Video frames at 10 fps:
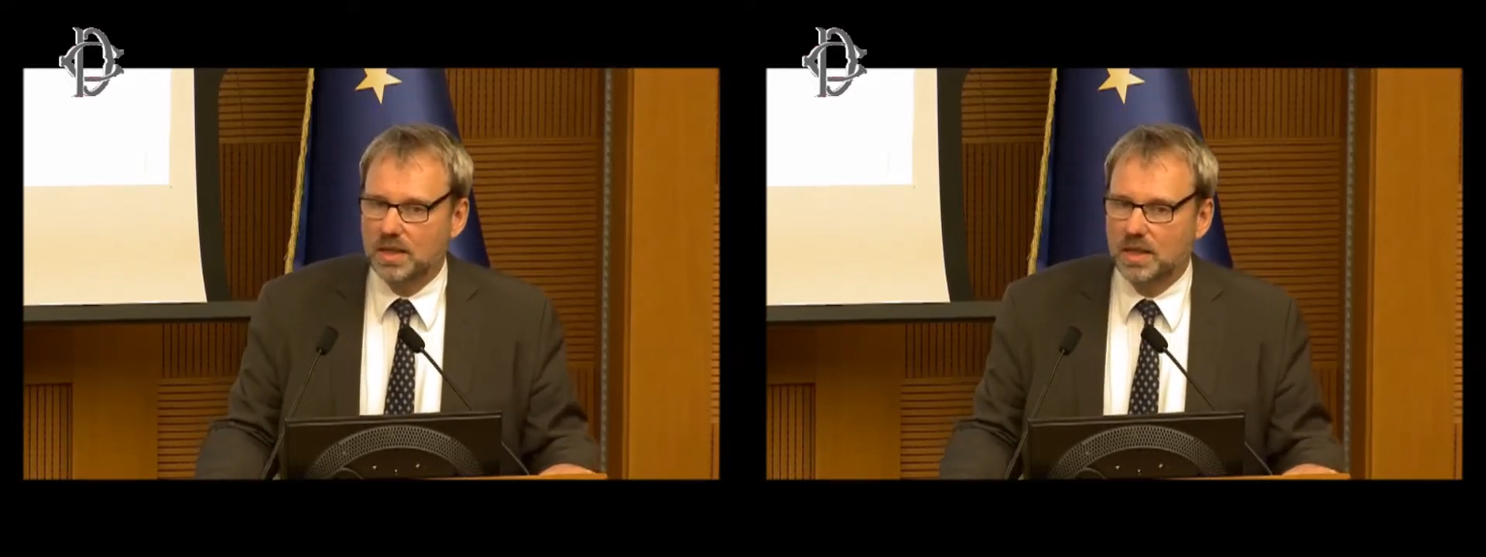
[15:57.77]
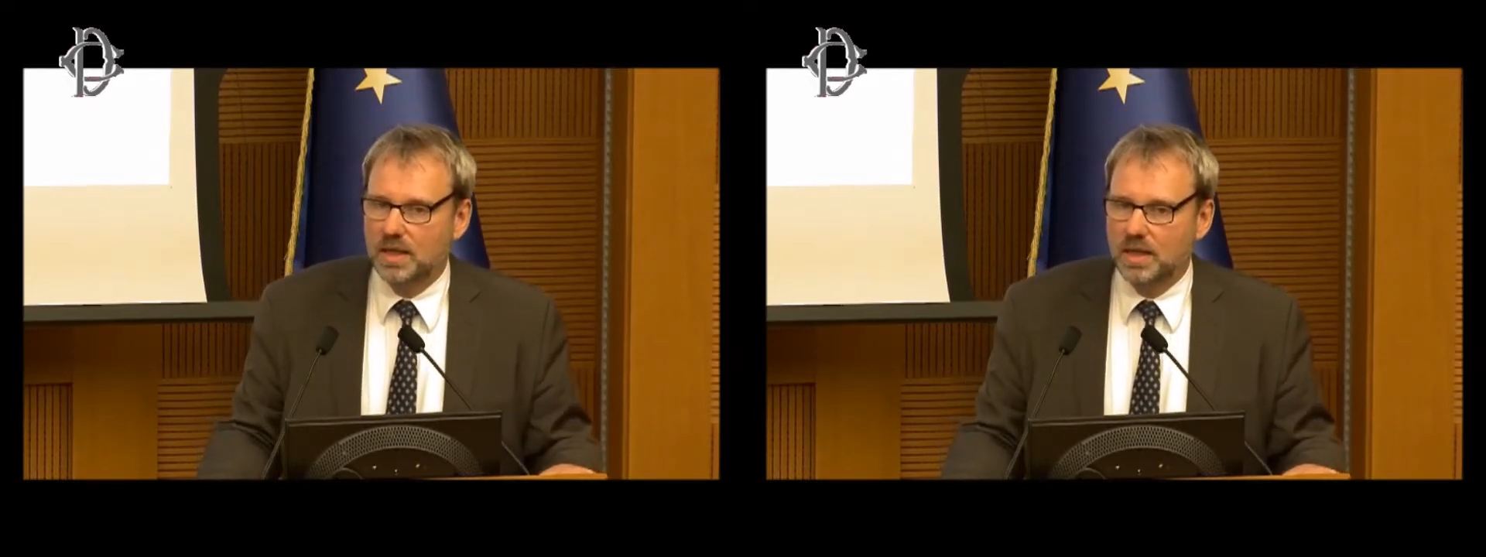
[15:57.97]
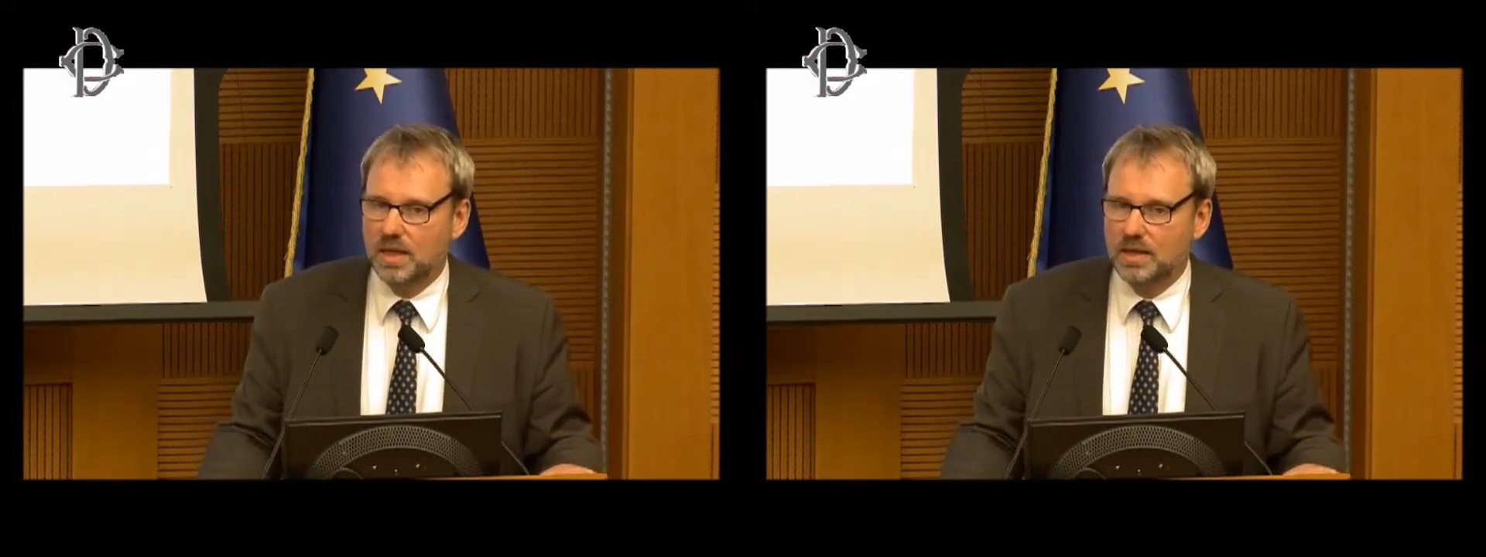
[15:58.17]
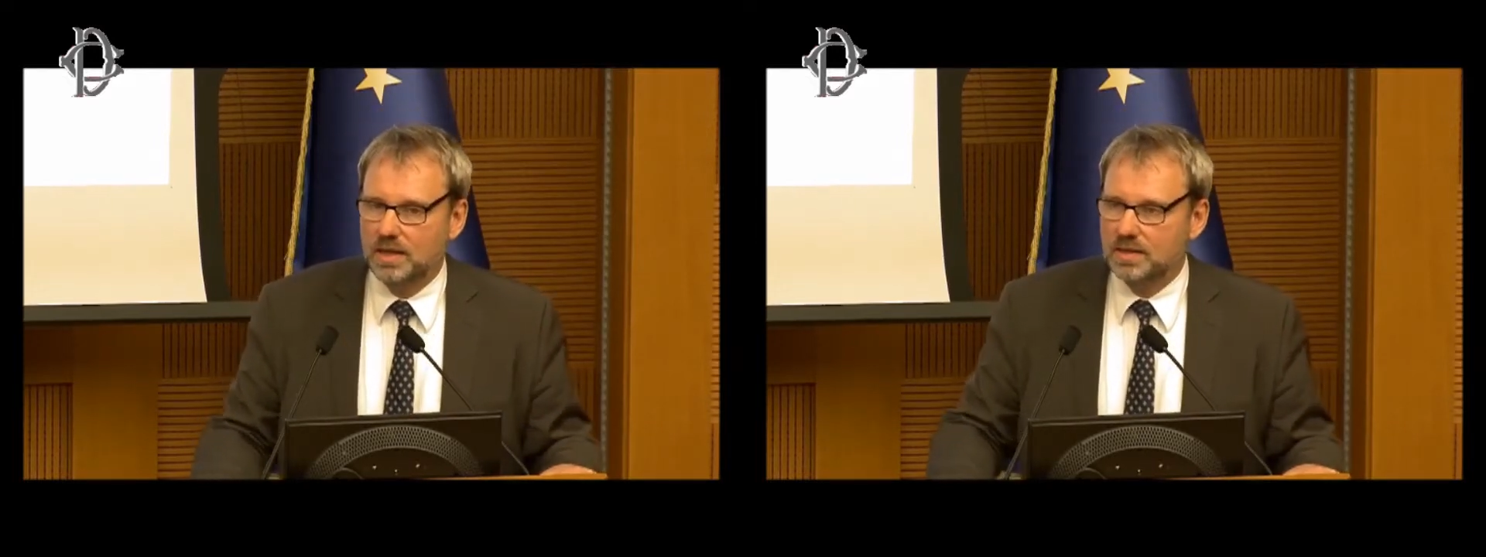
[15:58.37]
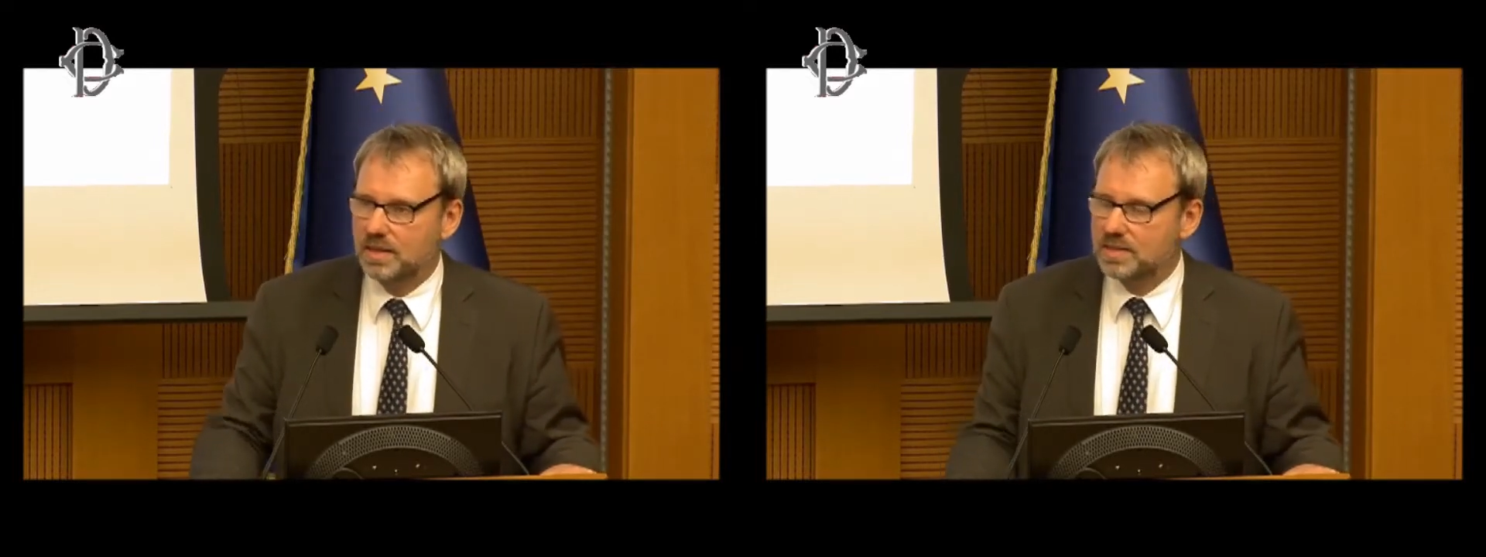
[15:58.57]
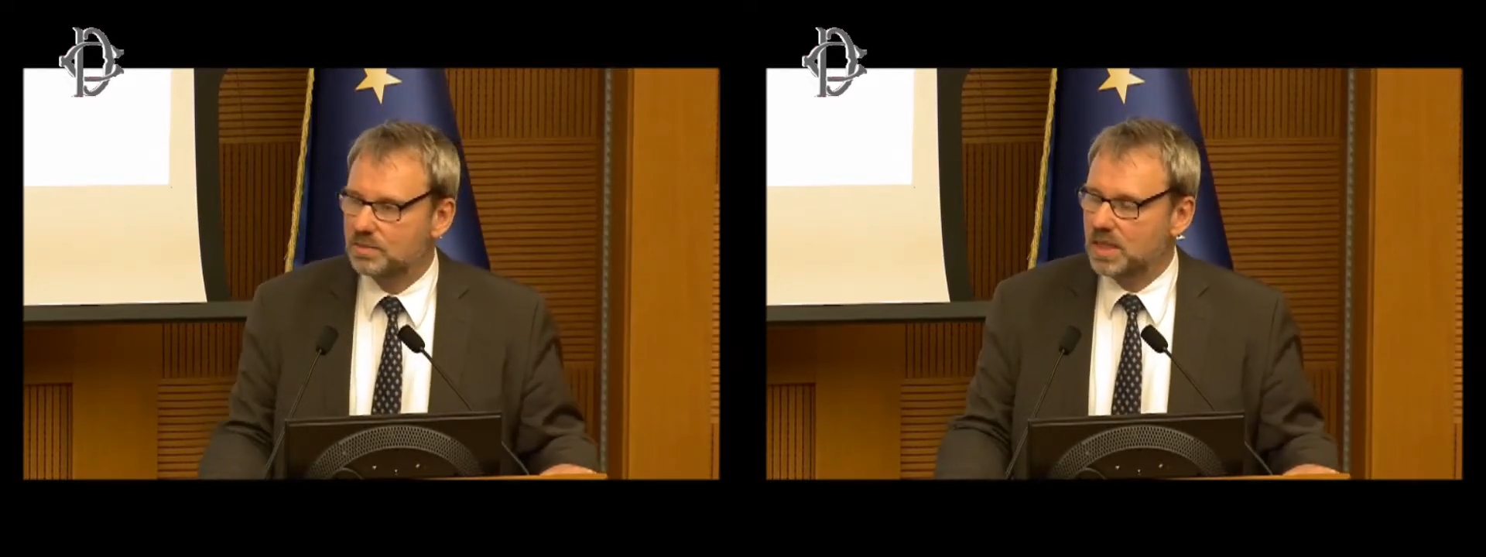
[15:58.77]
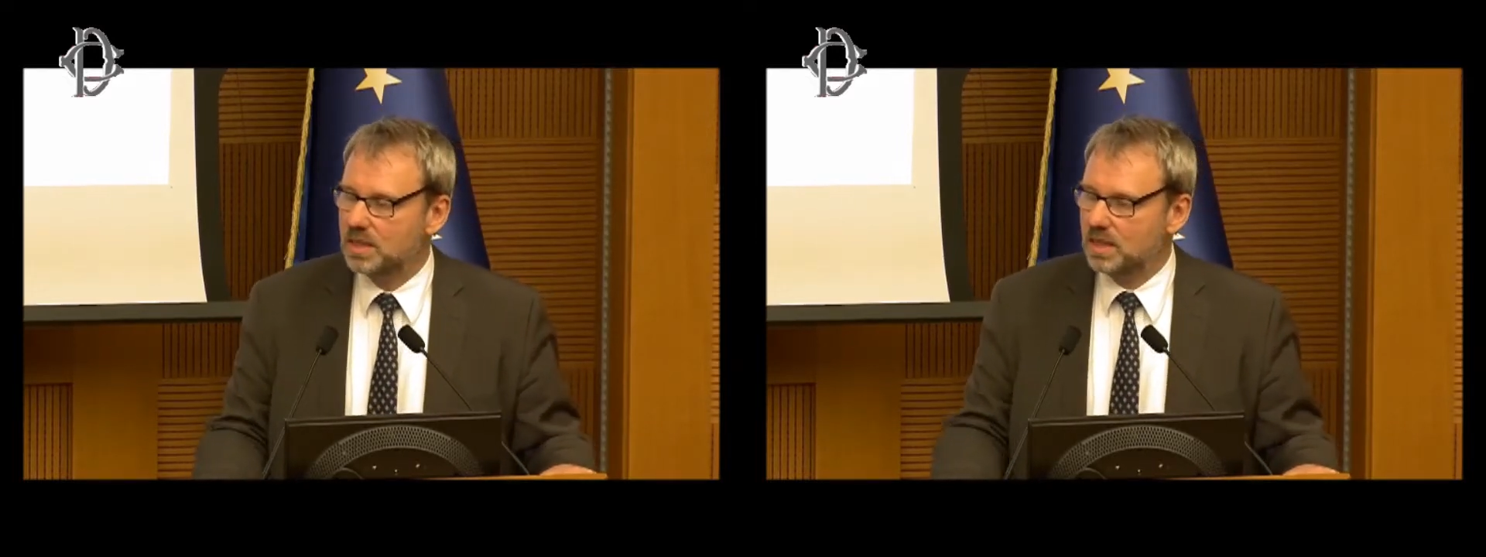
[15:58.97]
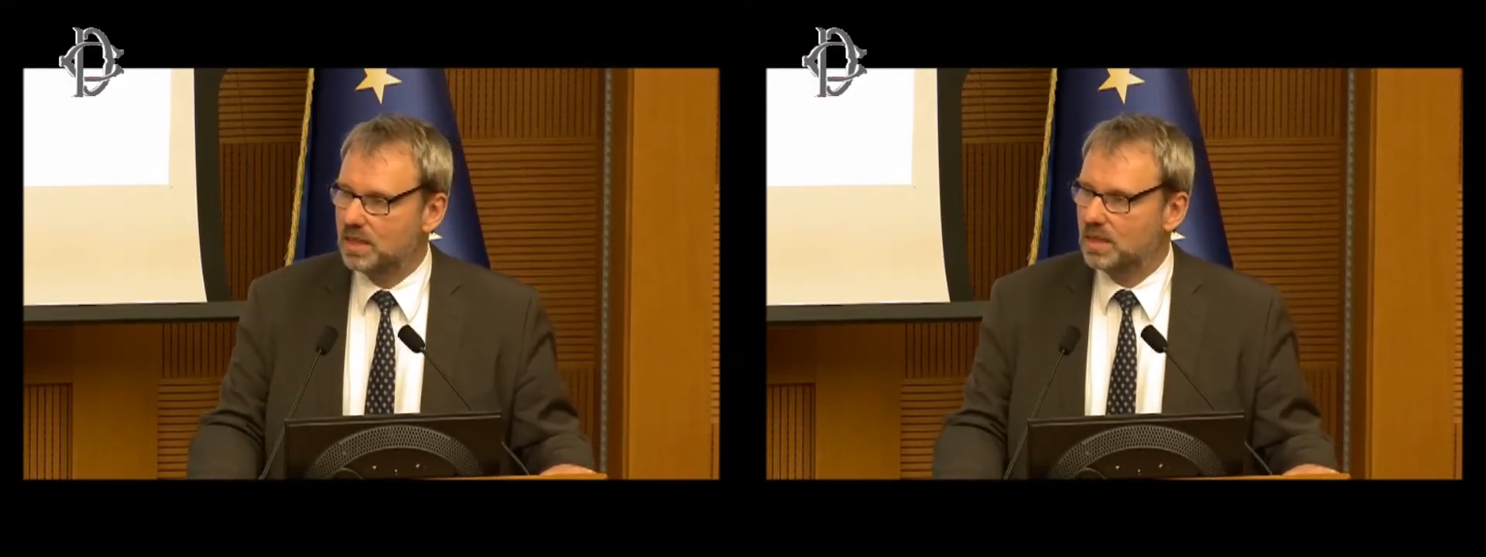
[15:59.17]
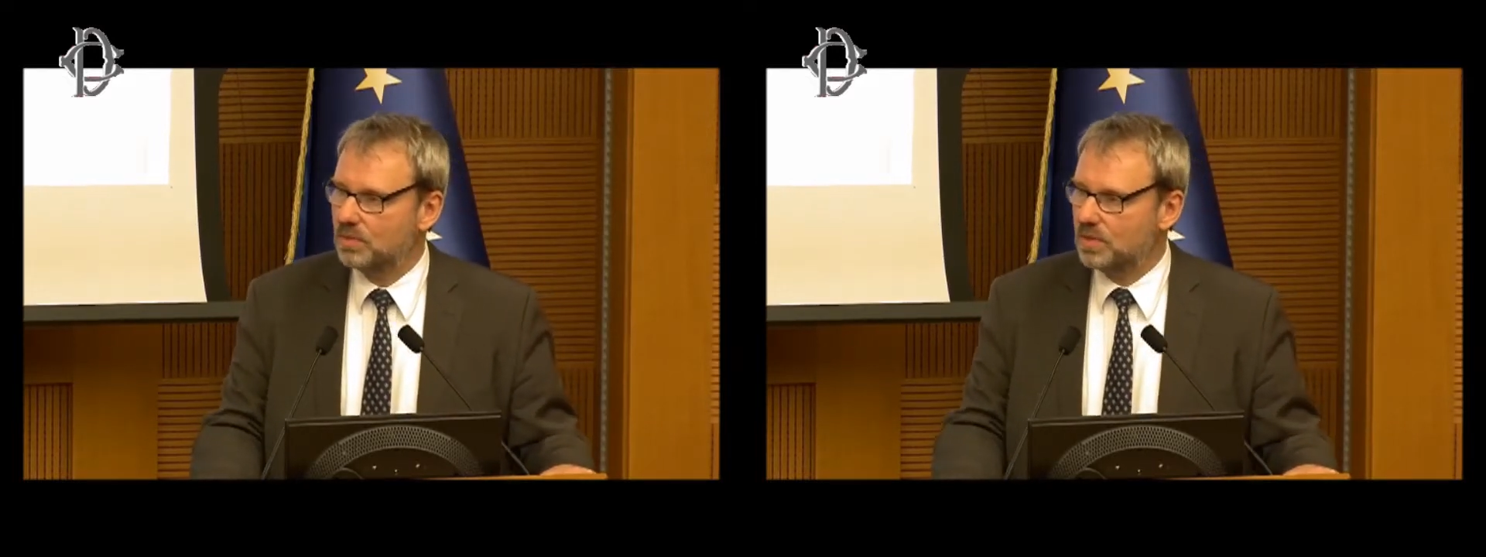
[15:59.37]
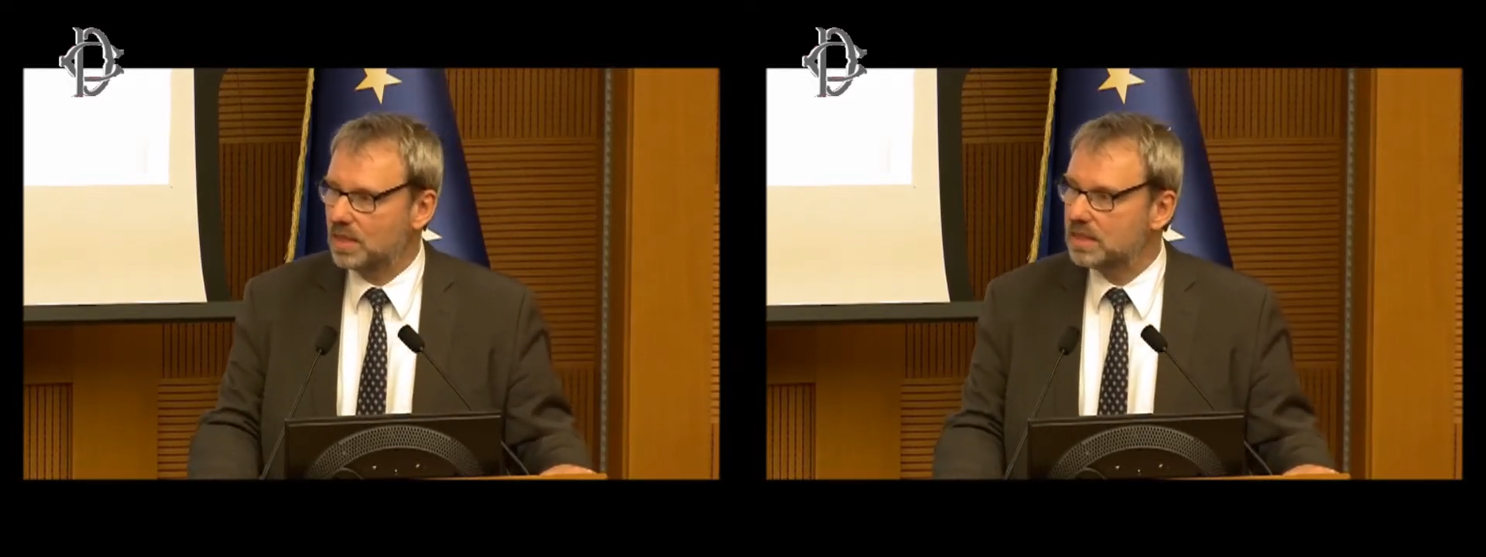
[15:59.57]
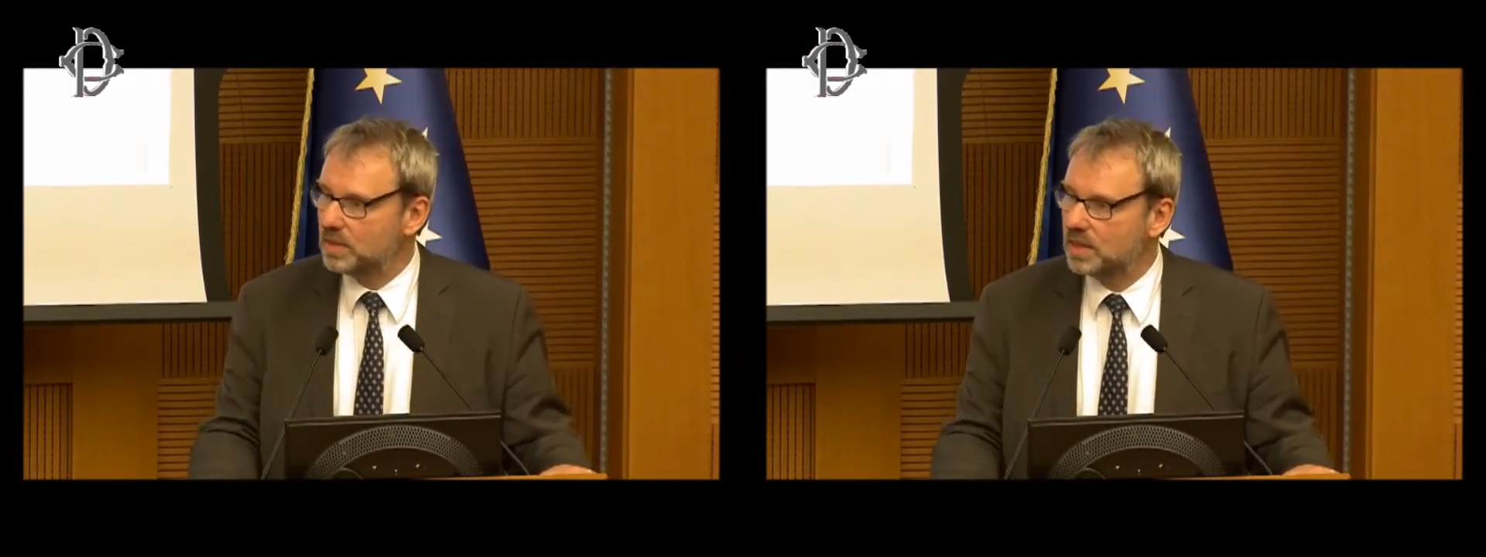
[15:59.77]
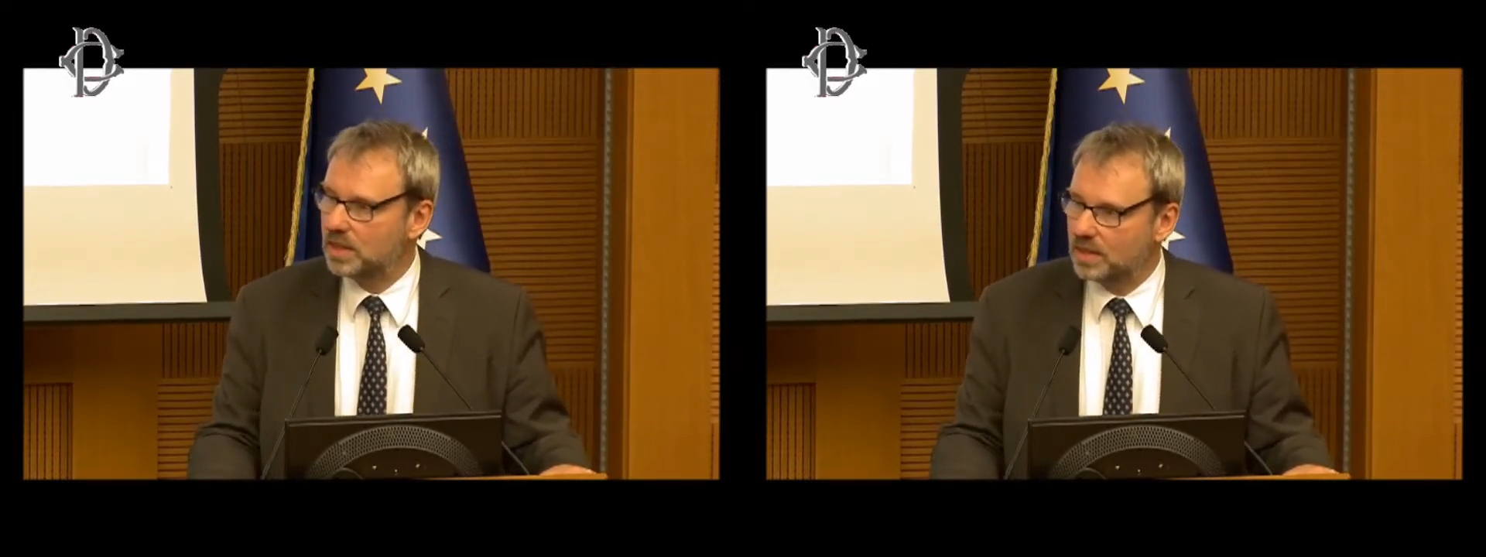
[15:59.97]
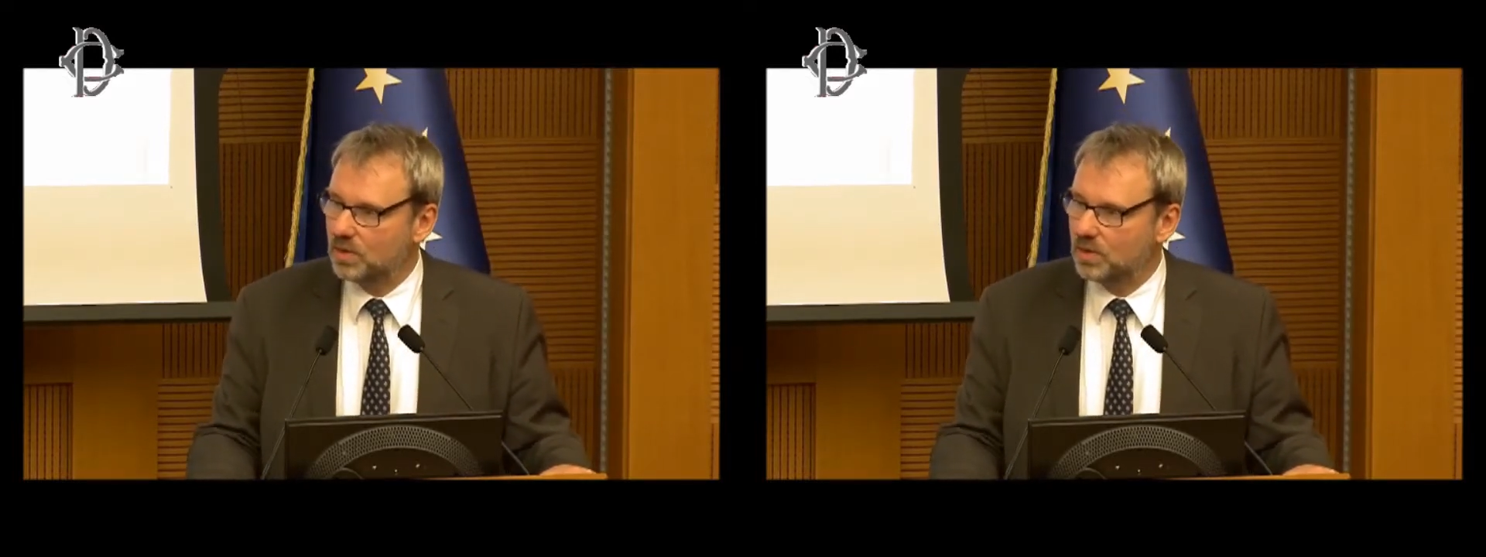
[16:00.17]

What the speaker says: and that tells me that it will ultimately,